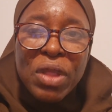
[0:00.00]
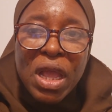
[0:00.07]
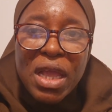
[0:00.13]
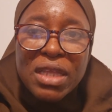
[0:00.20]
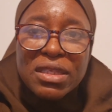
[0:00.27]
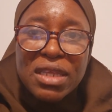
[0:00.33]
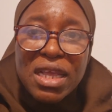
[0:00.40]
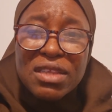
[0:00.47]

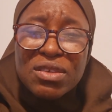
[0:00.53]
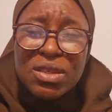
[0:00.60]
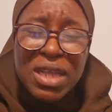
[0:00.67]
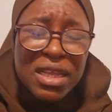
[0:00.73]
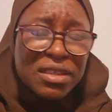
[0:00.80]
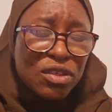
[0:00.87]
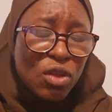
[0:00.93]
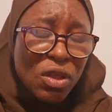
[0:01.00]

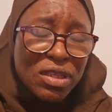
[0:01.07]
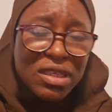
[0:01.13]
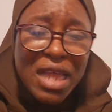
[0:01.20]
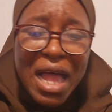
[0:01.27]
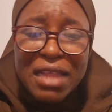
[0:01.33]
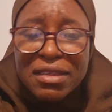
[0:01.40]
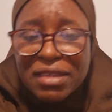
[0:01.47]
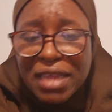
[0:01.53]
It's so
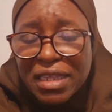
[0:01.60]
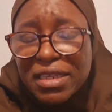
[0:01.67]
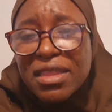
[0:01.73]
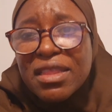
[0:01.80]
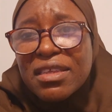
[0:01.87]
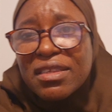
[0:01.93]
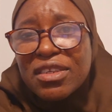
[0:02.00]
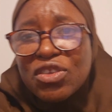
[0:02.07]
sad. Certain
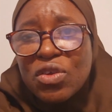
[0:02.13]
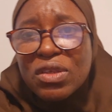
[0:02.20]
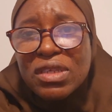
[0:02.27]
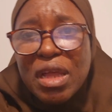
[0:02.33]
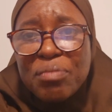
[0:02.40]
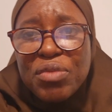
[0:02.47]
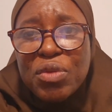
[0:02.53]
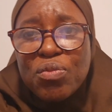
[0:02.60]
decisions
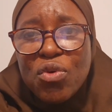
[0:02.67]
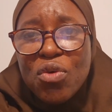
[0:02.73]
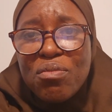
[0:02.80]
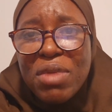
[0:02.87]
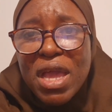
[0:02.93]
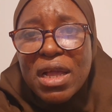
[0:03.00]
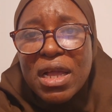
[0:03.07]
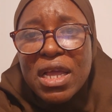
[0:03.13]
that people
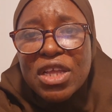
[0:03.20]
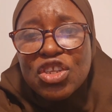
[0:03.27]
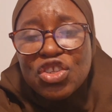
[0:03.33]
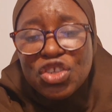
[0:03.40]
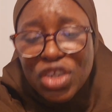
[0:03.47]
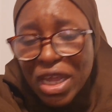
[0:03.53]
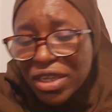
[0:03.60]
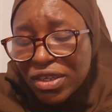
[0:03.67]
make
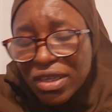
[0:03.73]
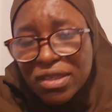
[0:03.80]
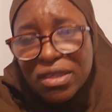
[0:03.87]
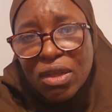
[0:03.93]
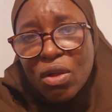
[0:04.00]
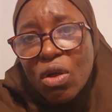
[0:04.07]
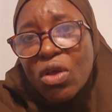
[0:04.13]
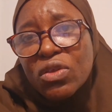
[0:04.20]
changes
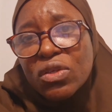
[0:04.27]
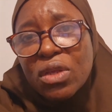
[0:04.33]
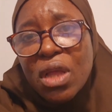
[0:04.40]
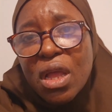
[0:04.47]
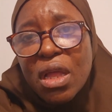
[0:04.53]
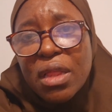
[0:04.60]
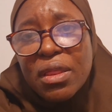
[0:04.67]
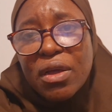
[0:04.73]
the course
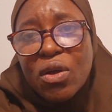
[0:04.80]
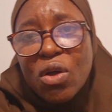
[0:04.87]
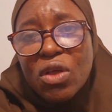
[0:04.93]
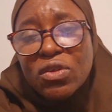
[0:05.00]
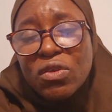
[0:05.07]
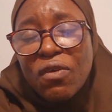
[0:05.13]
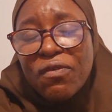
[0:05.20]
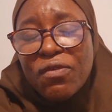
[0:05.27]

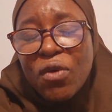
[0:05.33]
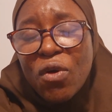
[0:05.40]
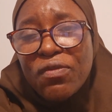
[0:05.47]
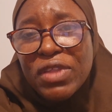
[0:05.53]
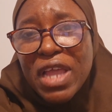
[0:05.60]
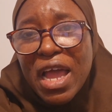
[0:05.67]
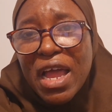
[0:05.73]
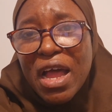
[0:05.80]

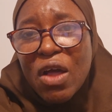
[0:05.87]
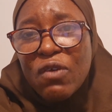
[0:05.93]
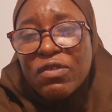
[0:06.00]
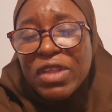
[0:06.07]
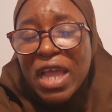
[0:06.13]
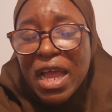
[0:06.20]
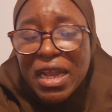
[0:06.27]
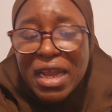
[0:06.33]
of
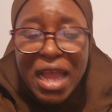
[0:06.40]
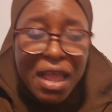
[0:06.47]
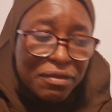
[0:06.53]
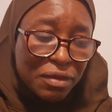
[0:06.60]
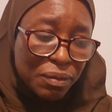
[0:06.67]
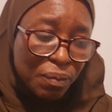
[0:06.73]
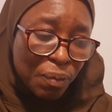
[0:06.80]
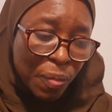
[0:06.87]
their lives.